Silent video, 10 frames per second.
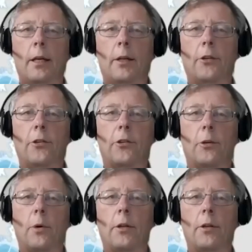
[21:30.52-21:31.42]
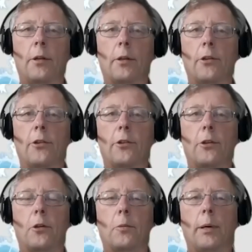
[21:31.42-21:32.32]
And this is the one, this is
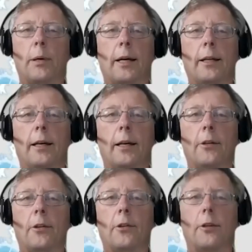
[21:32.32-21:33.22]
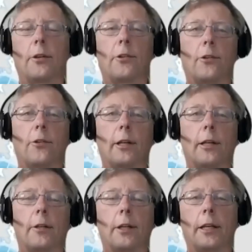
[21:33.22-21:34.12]
called Pine Island. And this is
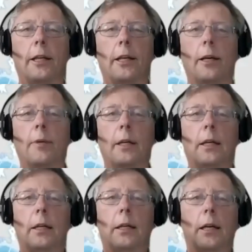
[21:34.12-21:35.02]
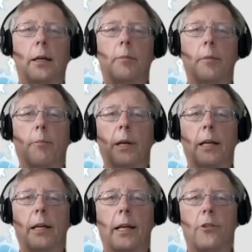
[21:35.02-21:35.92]
the
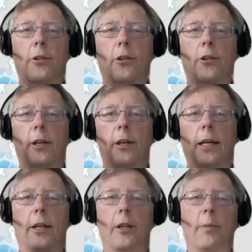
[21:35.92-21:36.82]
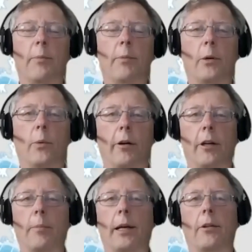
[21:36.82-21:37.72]
big glaciers in here that people are
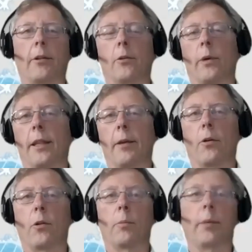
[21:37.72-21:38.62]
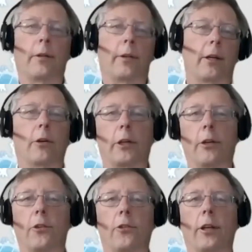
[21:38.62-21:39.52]
worried about, that when they all melt, they are
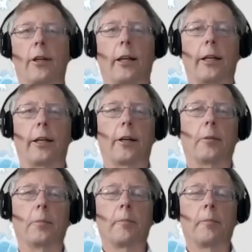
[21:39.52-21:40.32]
going to suddenly go.